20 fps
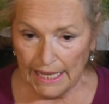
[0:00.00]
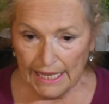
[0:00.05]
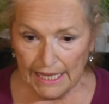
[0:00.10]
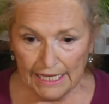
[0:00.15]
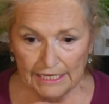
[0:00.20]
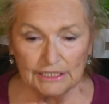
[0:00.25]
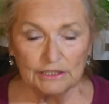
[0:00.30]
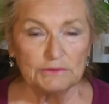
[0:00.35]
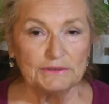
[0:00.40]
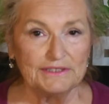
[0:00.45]

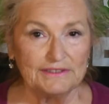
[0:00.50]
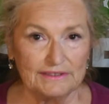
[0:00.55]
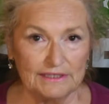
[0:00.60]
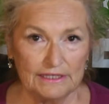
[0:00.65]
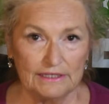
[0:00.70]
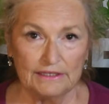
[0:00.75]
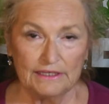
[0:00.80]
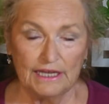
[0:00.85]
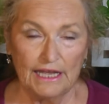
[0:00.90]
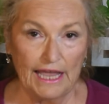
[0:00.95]
and it was
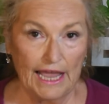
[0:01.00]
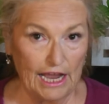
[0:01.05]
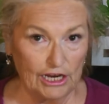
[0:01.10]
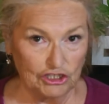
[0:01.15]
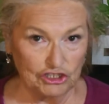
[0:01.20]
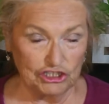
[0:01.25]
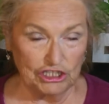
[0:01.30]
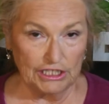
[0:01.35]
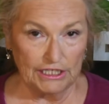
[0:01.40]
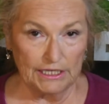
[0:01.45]
the
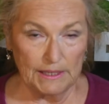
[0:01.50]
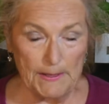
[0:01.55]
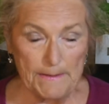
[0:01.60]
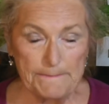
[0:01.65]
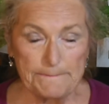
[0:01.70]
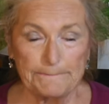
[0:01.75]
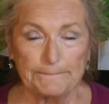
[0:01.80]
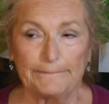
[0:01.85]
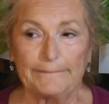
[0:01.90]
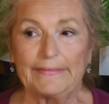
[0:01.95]
Ashley,
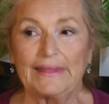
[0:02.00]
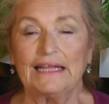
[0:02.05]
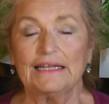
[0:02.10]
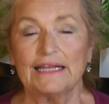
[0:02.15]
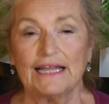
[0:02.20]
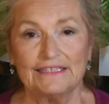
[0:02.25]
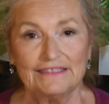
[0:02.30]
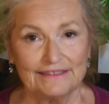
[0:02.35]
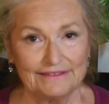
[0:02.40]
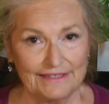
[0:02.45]
and
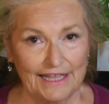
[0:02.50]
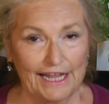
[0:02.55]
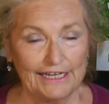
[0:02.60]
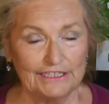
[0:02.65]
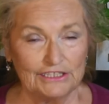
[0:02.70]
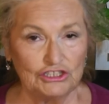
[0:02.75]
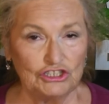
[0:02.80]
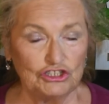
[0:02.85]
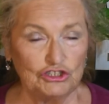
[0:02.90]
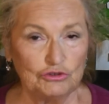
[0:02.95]
I
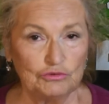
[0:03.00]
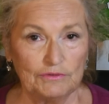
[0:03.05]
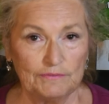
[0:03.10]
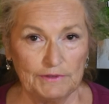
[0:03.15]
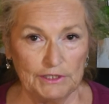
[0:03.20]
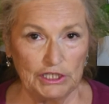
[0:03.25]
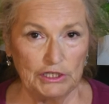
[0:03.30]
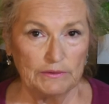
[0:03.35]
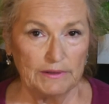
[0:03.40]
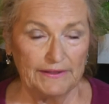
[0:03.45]
decided to do a
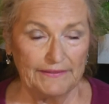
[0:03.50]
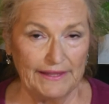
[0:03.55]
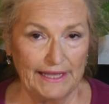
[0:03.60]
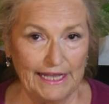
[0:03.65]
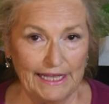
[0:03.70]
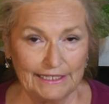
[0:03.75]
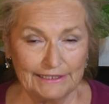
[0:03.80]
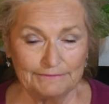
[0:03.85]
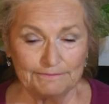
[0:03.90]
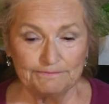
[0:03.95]
video on
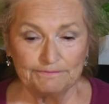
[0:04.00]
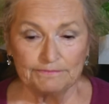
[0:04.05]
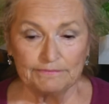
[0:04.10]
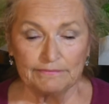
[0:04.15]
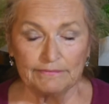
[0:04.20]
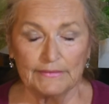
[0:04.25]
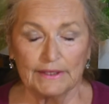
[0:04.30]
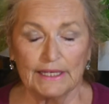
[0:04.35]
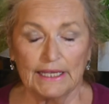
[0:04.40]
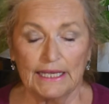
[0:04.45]
that.
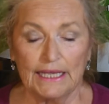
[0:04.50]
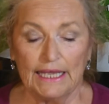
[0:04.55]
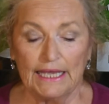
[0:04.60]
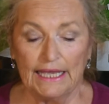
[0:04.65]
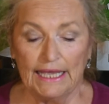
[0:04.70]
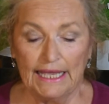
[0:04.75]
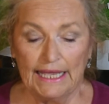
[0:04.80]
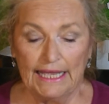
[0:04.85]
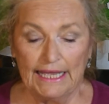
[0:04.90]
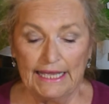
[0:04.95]

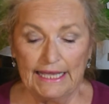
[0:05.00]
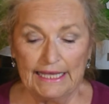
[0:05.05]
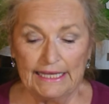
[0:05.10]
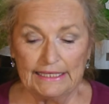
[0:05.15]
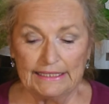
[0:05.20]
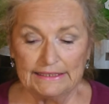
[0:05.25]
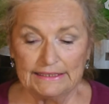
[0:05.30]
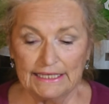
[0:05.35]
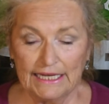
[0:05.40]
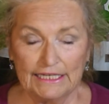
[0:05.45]

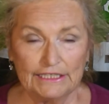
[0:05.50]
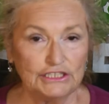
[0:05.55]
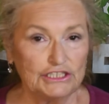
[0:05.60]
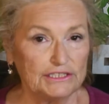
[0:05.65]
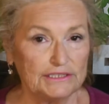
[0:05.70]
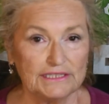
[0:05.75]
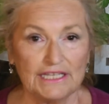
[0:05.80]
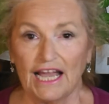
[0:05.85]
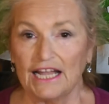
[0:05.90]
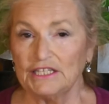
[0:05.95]
And I
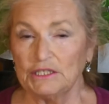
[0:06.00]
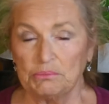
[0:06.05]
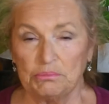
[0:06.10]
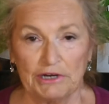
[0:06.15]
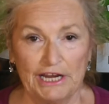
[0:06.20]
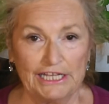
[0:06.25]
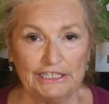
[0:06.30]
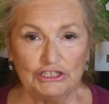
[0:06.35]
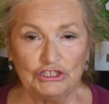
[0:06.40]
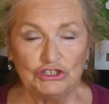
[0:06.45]
just gotten a
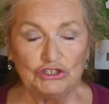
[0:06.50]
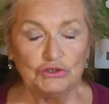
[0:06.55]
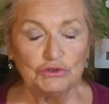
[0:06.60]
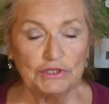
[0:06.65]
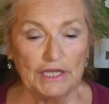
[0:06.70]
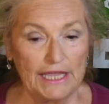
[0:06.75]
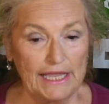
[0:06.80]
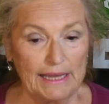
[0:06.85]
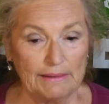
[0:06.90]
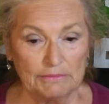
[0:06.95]
brand new
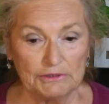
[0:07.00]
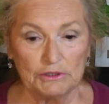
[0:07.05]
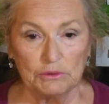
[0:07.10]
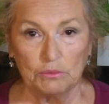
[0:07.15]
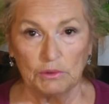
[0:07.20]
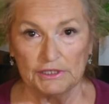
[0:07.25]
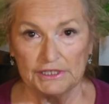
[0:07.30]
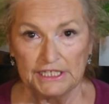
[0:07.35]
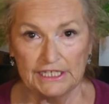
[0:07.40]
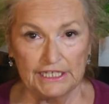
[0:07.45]
camera, the
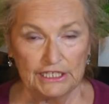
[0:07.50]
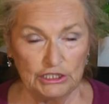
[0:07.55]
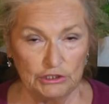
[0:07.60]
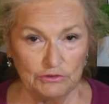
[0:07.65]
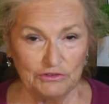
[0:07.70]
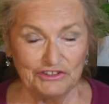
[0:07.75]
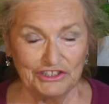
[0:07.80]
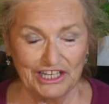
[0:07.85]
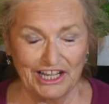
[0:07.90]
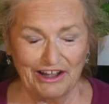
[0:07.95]
one that I
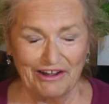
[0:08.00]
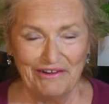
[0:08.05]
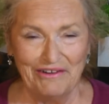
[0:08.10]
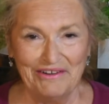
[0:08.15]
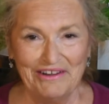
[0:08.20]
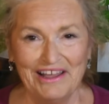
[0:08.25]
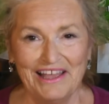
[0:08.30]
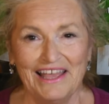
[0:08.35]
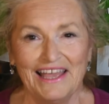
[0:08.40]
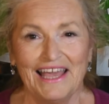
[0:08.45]
use
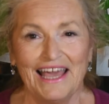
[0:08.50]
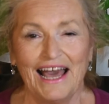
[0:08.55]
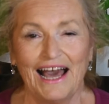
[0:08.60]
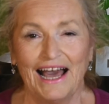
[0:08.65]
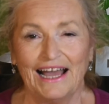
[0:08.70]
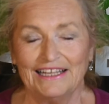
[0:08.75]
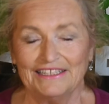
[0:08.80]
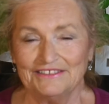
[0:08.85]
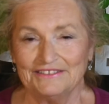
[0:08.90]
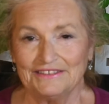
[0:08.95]
now.
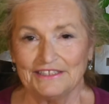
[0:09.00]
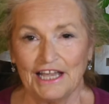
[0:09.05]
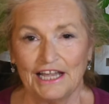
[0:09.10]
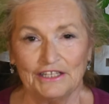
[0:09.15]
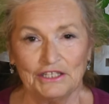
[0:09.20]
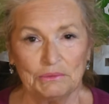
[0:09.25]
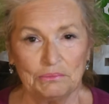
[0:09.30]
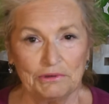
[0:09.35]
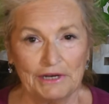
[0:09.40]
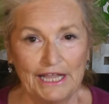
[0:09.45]
I just
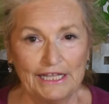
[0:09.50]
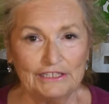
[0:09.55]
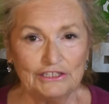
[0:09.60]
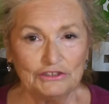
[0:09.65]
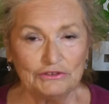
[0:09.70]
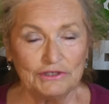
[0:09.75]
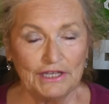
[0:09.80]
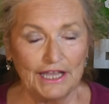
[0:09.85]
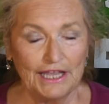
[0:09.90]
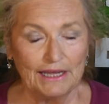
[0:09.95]
gotten a brand
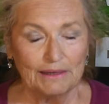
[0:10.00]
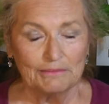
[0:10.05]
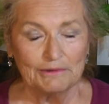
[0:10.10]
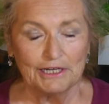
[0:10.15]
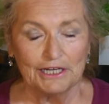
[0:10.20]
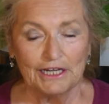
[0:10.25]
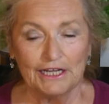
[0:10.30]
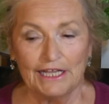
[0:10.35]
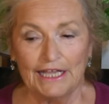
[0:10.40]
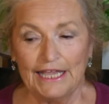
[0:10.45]
new
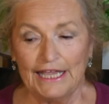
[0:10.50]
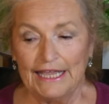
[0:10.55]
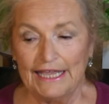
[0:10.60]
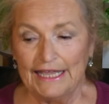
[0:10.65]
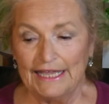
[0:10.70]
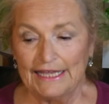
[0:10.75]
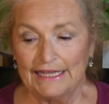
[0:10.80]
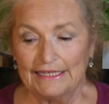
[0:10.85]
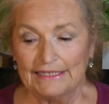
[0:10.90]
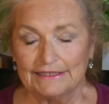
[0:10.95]
camera,
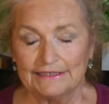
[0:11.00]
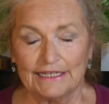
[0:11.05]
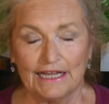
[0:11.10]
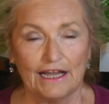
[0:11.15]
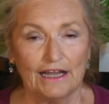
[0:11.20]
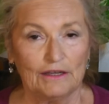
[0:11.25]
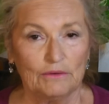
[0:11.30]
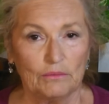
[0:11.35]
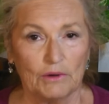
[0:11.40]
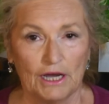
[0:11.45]
and
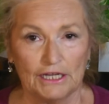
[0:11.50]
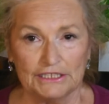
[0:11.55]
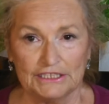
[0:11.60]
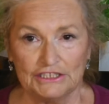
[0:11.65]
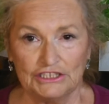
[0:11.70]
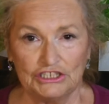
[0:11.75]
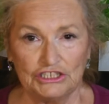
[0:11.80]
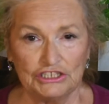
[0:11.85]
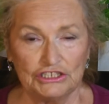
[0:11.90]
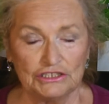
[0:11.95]
I
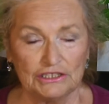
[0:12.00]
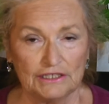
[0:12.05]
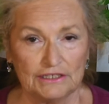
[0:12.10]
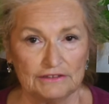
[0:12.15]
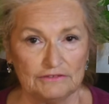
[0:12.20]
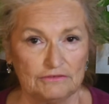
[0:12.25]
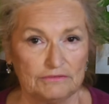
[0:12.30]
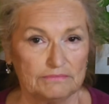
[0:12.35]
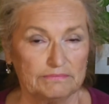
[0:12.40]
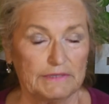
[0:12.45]

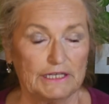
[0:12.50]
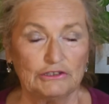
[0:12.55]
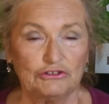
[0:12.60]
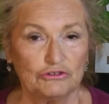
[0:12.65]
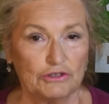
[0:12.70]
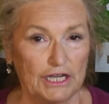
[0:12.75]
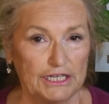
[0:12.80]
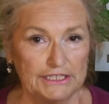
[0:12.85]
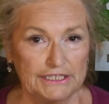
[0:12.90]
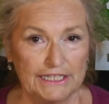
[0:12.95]

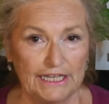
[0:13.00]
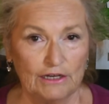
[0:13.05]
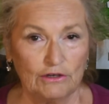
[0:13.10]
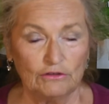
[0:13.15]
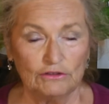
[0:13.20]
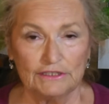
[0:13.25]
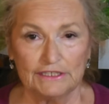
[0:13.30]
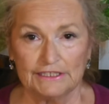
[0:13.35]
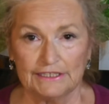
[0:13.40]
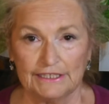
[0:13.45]
tried it
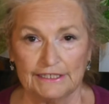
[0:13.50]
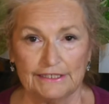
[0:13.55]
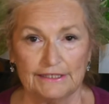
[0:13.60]
out, and